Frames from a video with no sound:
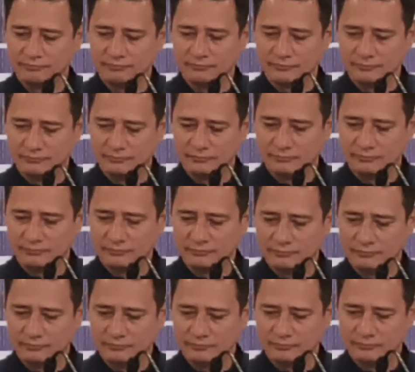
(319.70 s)

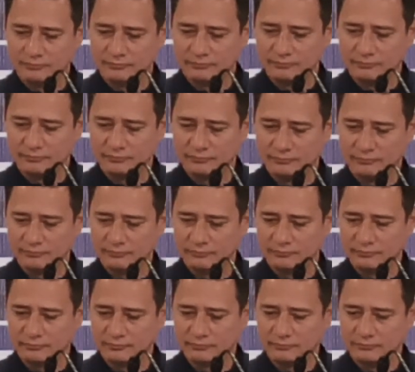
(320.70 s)

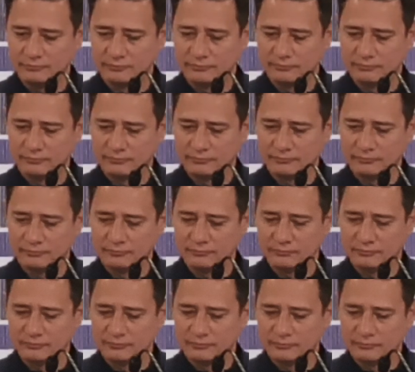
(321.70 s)

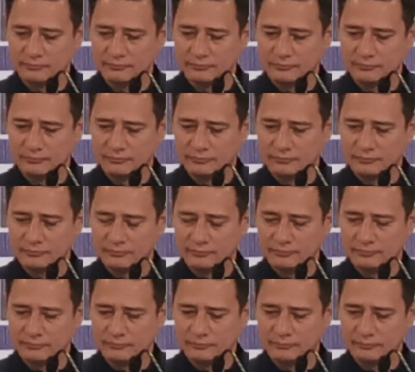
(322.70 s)

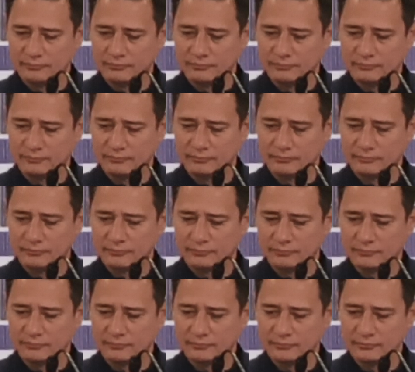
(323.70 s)

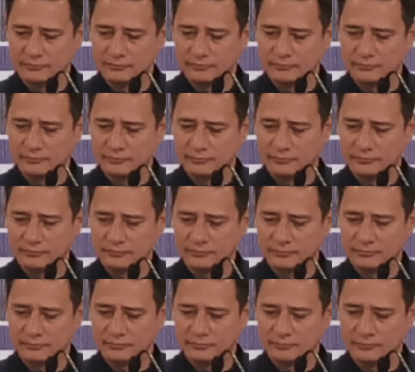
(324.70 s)

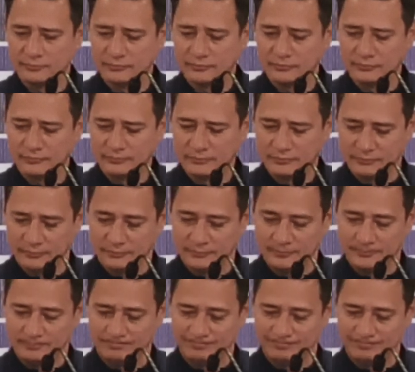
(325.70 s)
(silent)